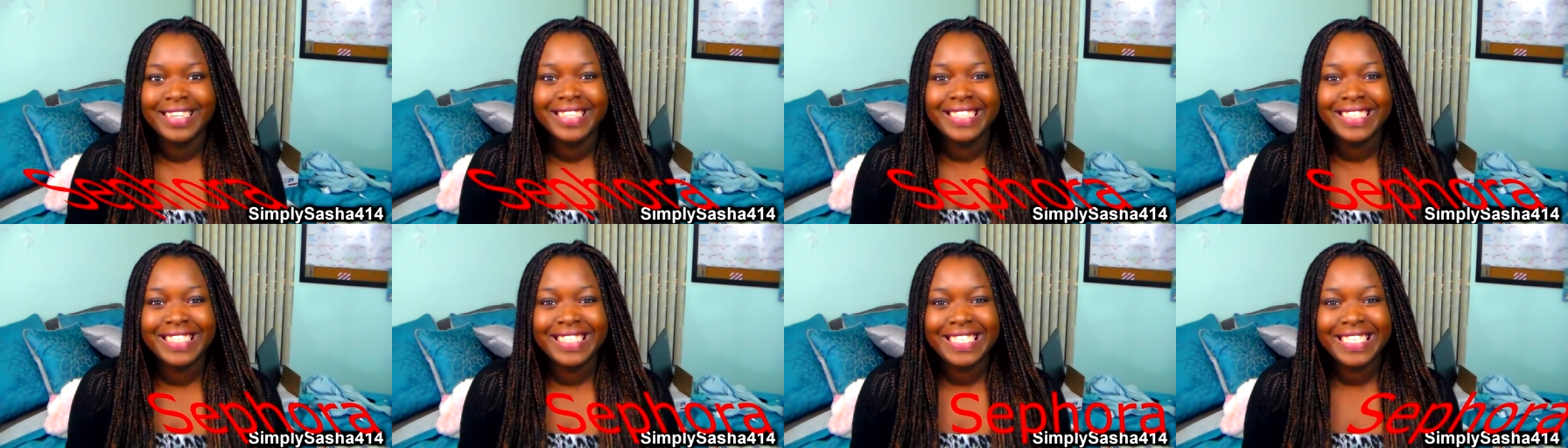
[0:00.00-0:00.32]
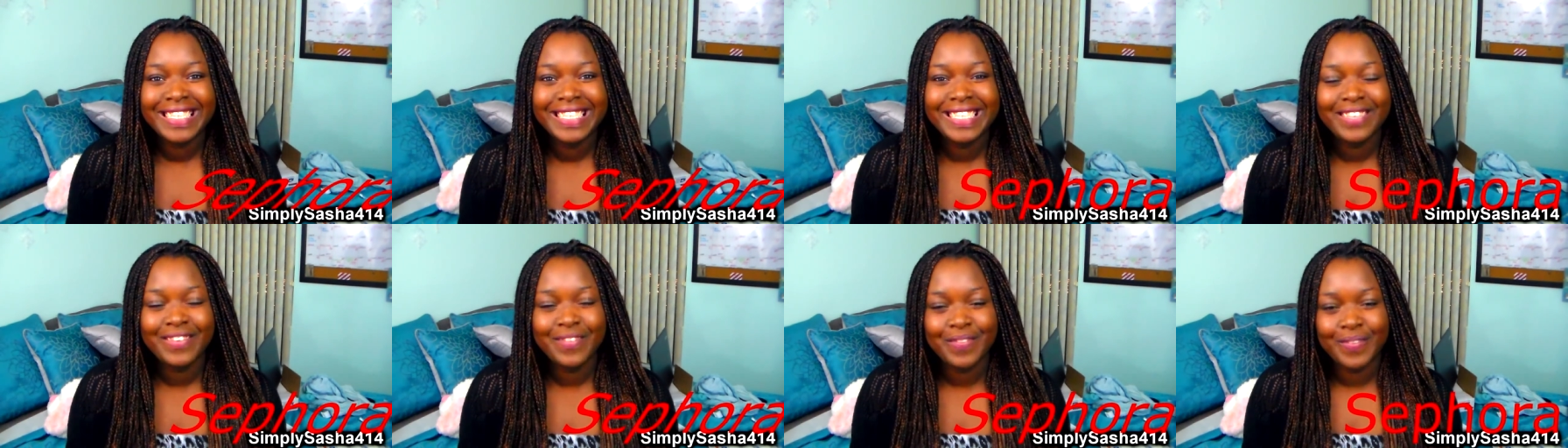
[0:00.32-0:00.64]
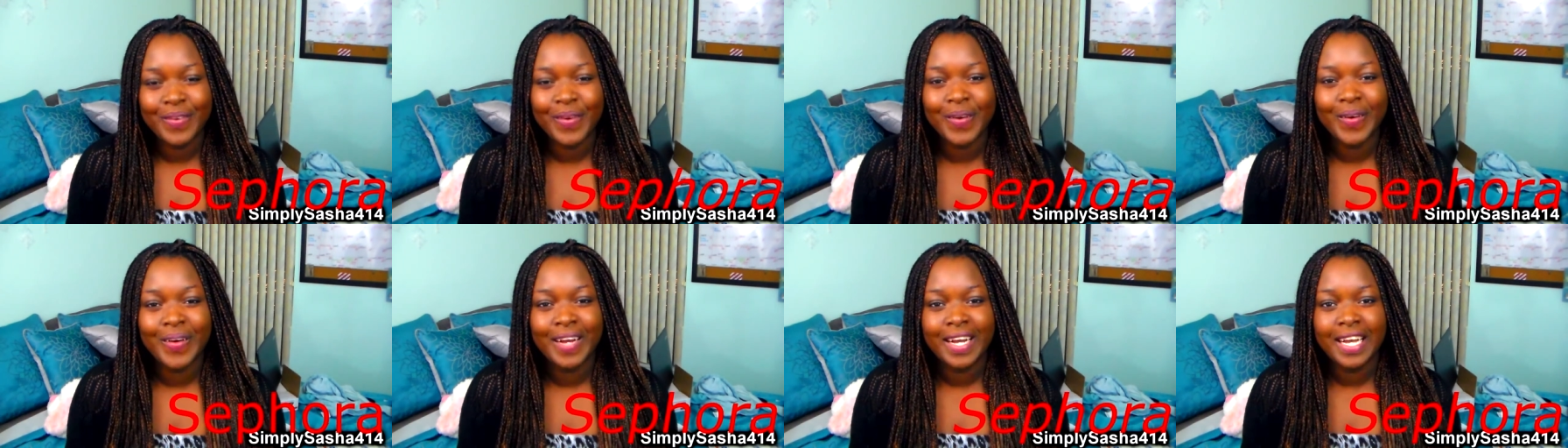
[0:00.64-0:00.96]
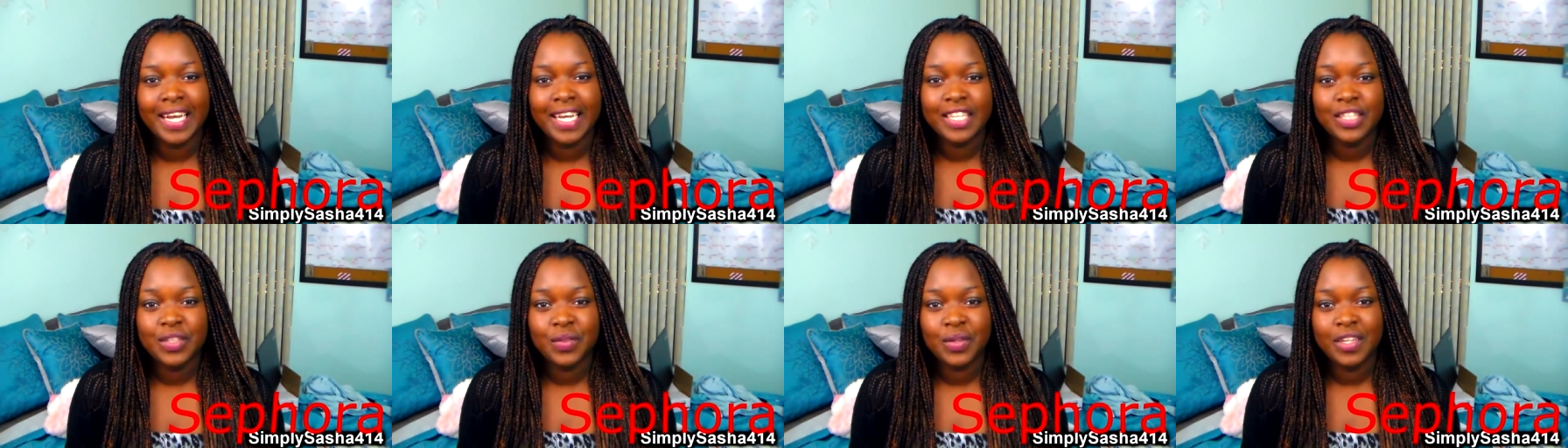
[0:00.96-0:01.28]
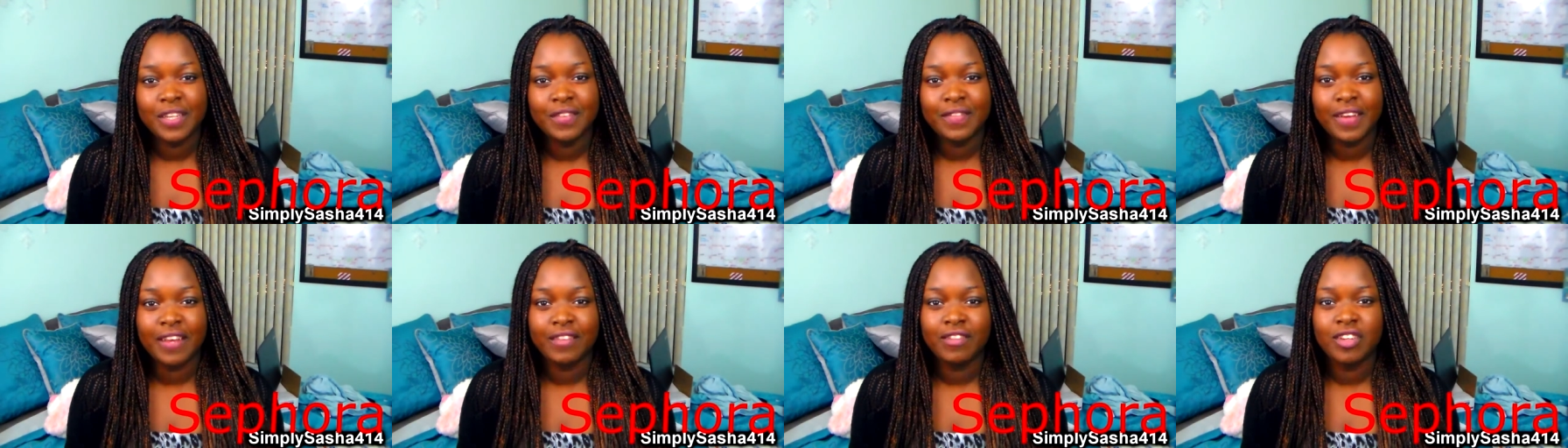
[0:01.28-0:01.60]
Sephora, a
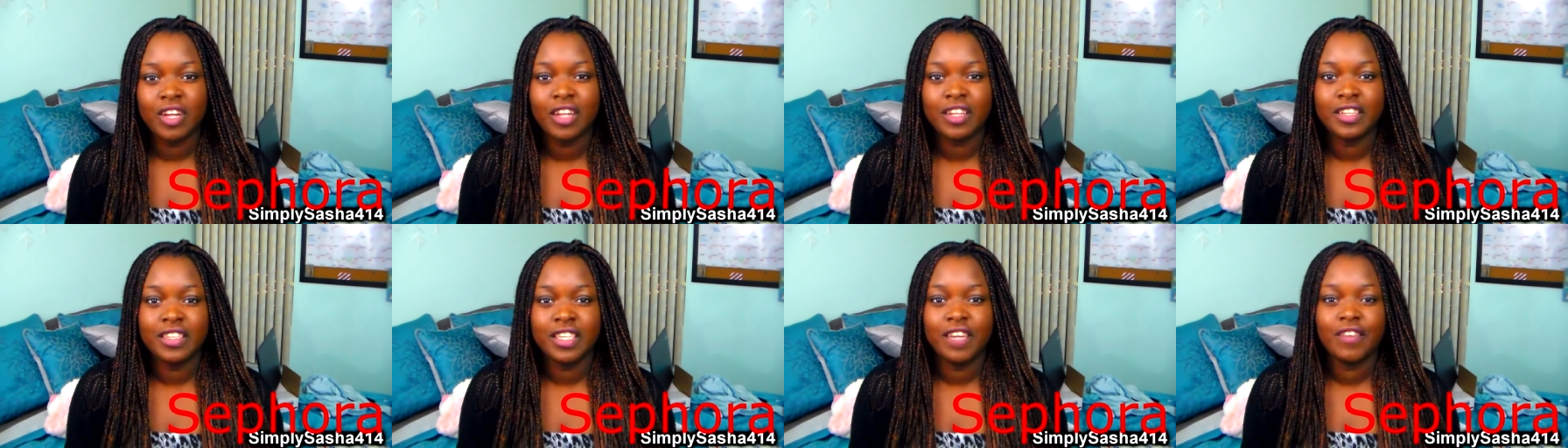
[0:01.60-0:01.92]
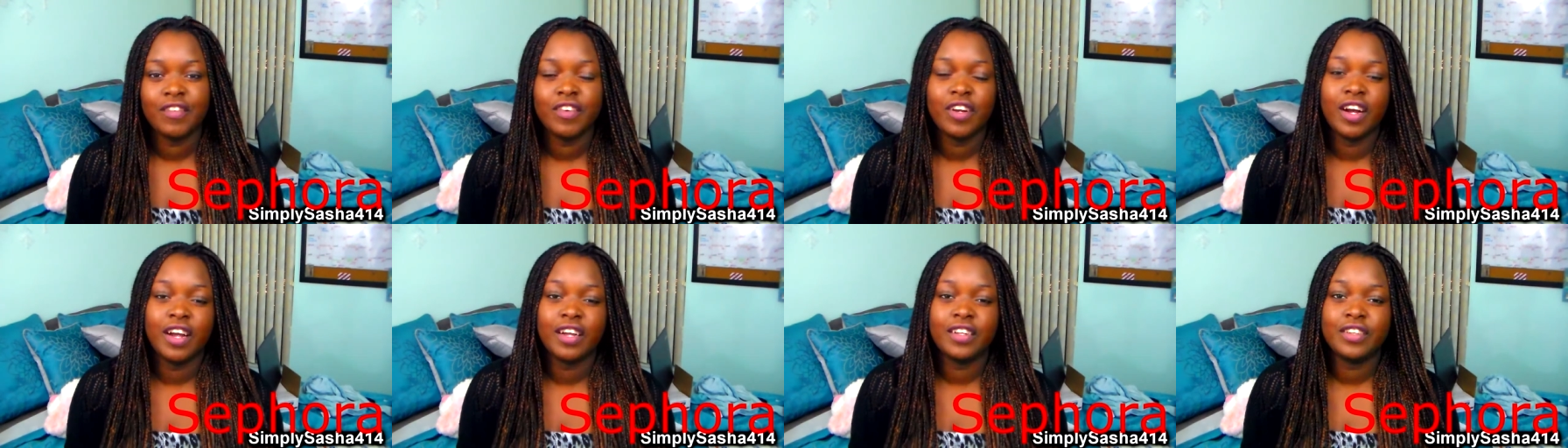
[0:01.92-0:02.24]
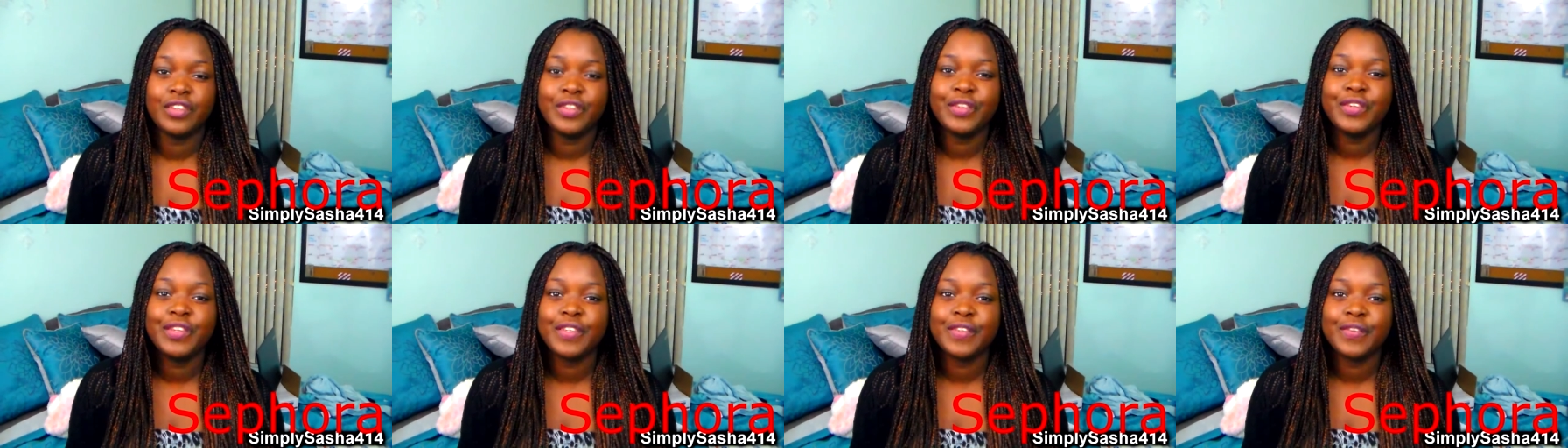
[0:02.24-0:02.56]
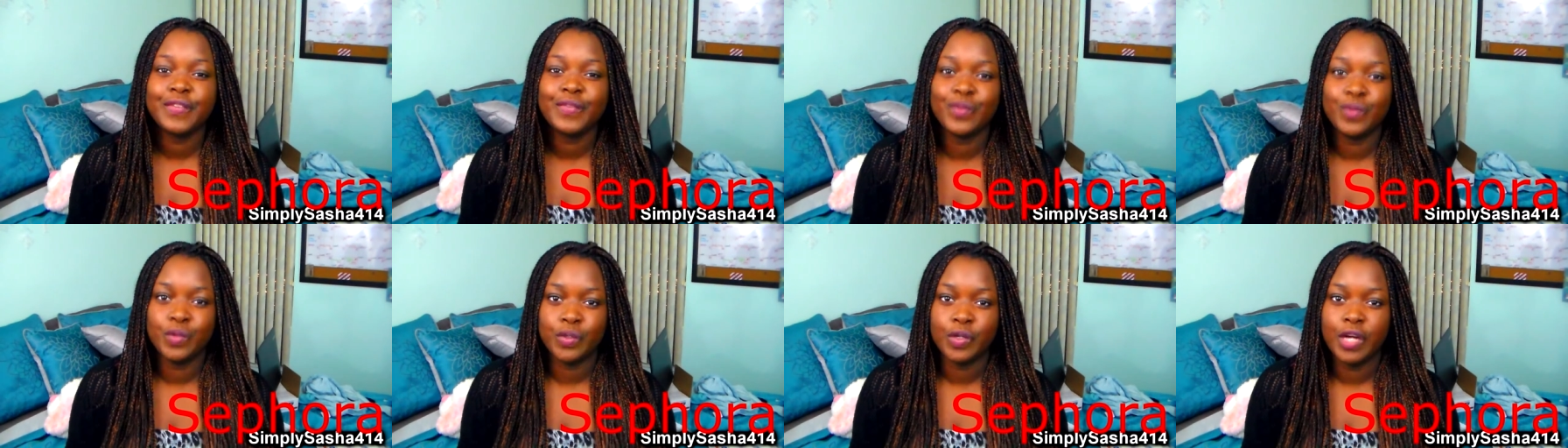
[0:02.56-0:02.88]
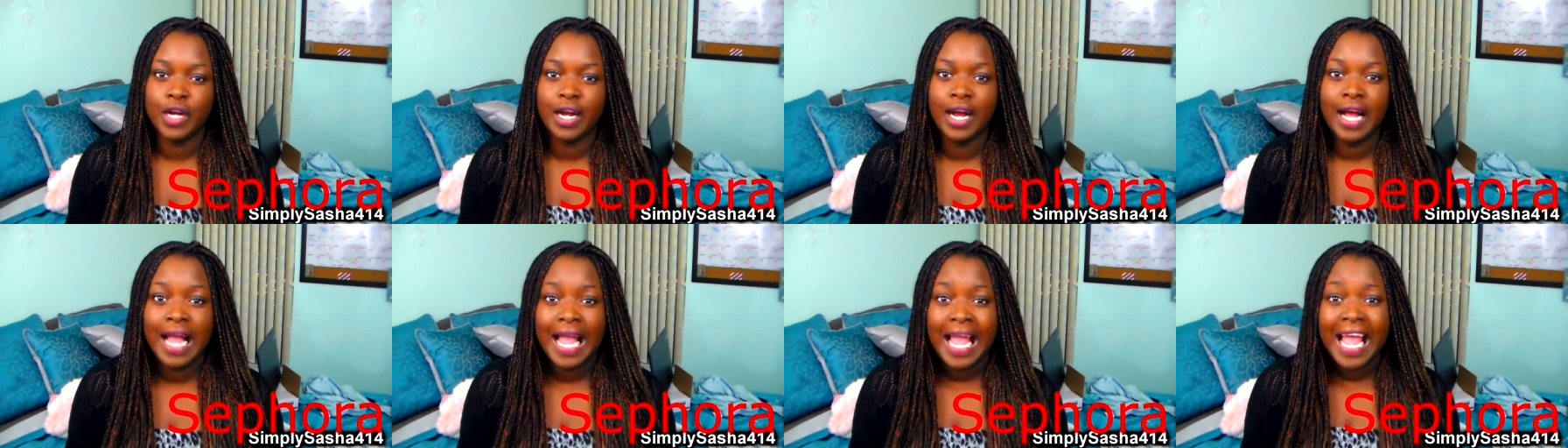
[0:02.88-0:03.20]
$25 gift card to
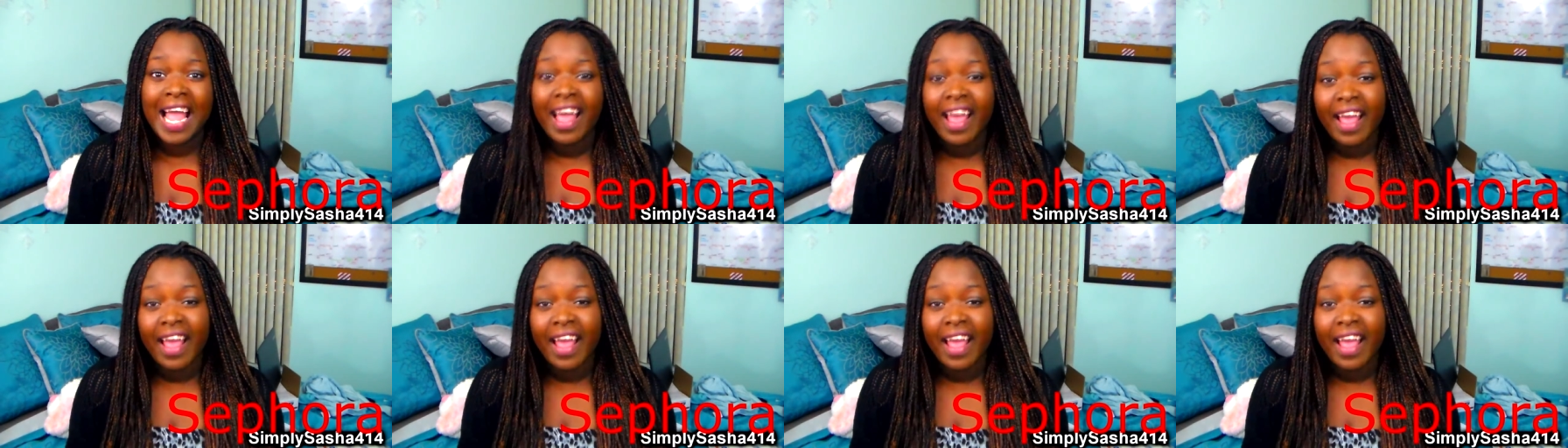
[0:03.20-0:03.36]
Sephora,